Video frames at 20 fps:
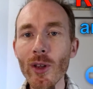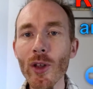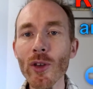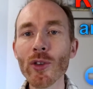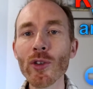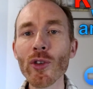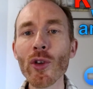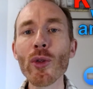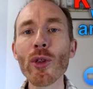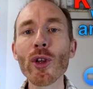
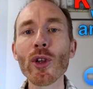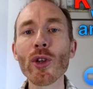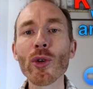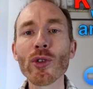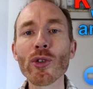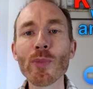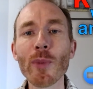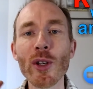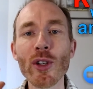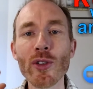so that
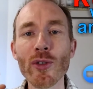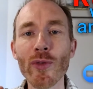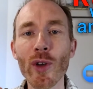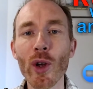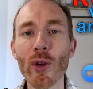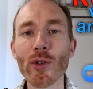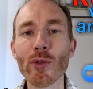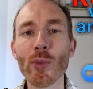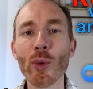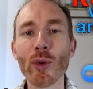your speech
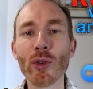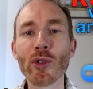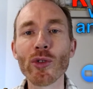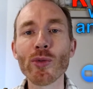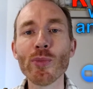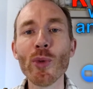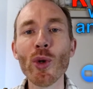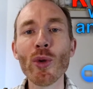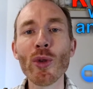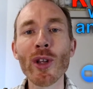flows more
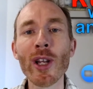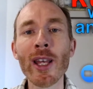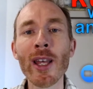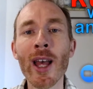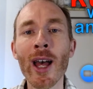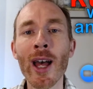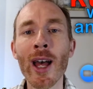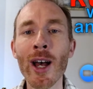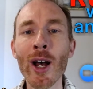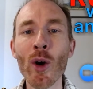smoothly
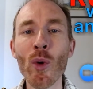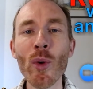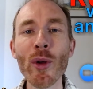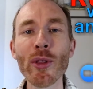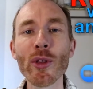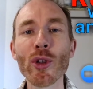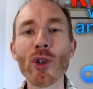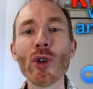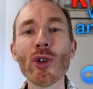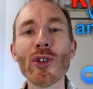
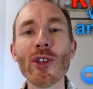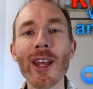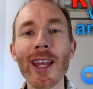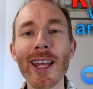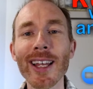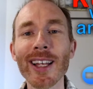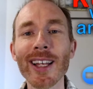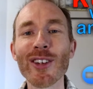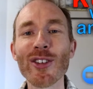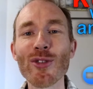with good
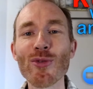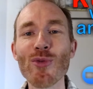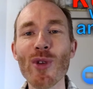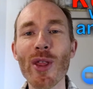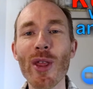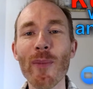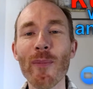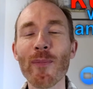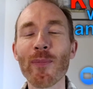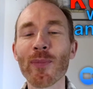English
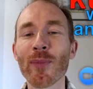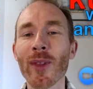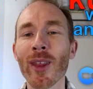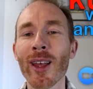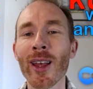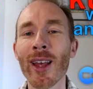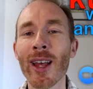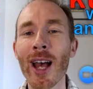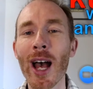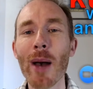rhythm.
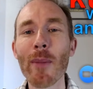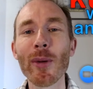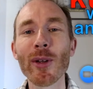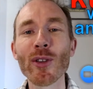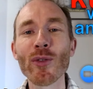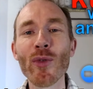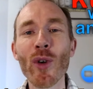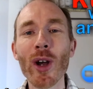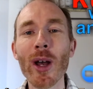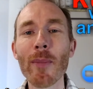Aby
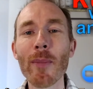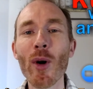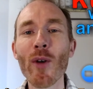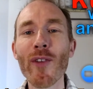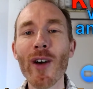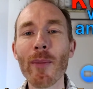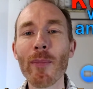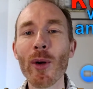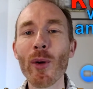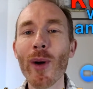twoja
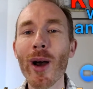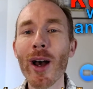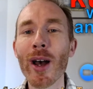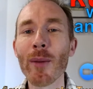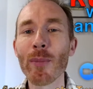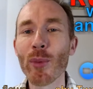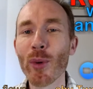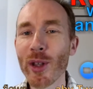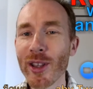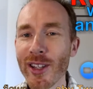mowa była
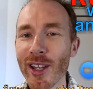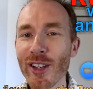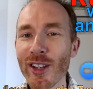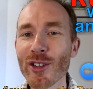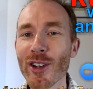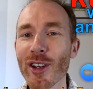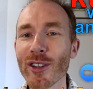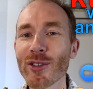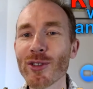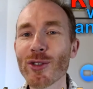
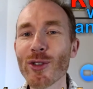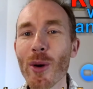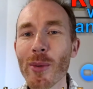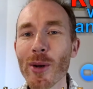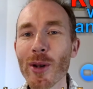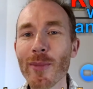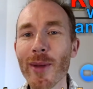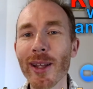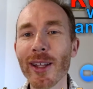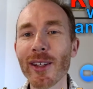płynniejsza z
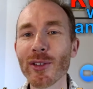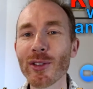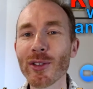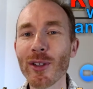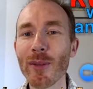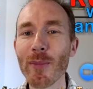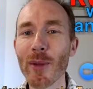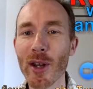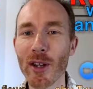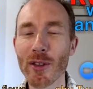dobrym
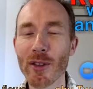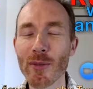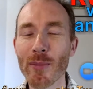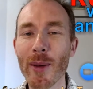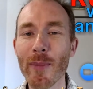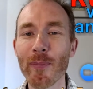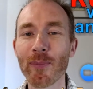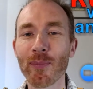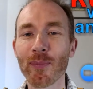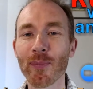angielskim
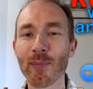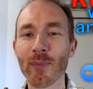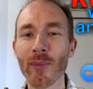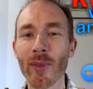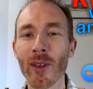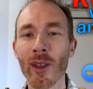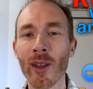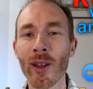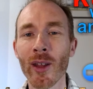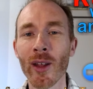rytmem.
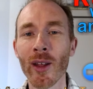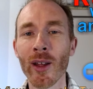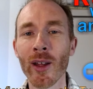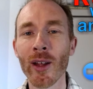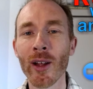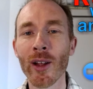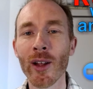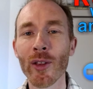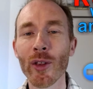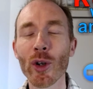
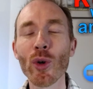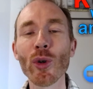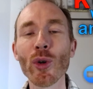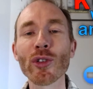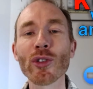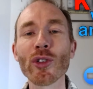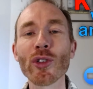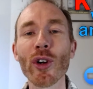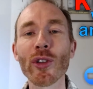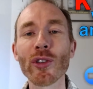The
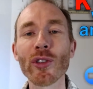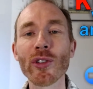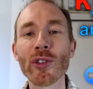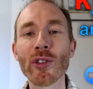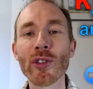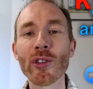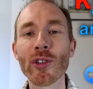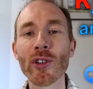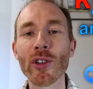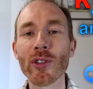course
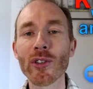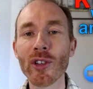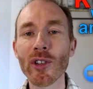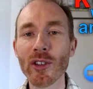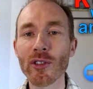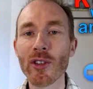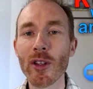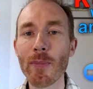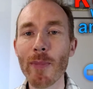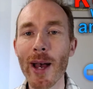costs
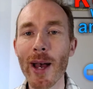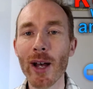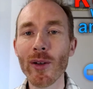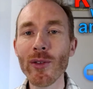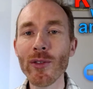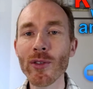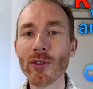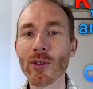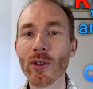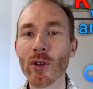sixty
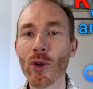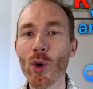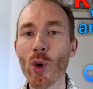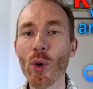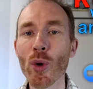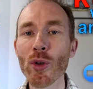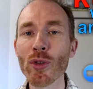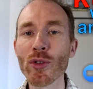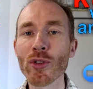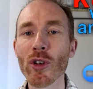pounds.
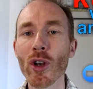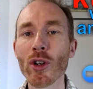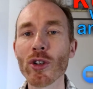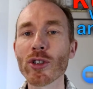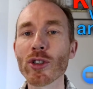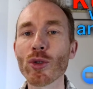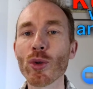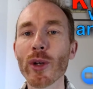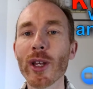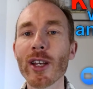Kurs
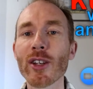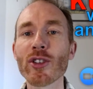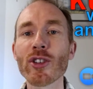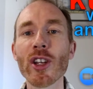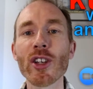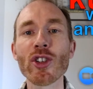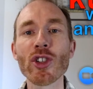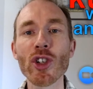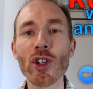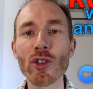kosztuje
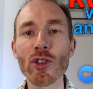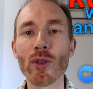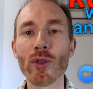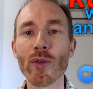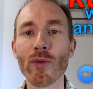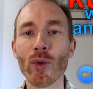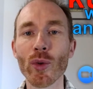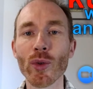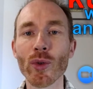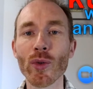
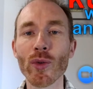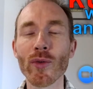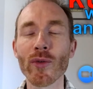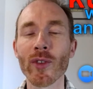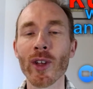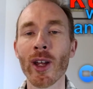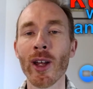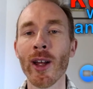sześćdziesiąt funtów.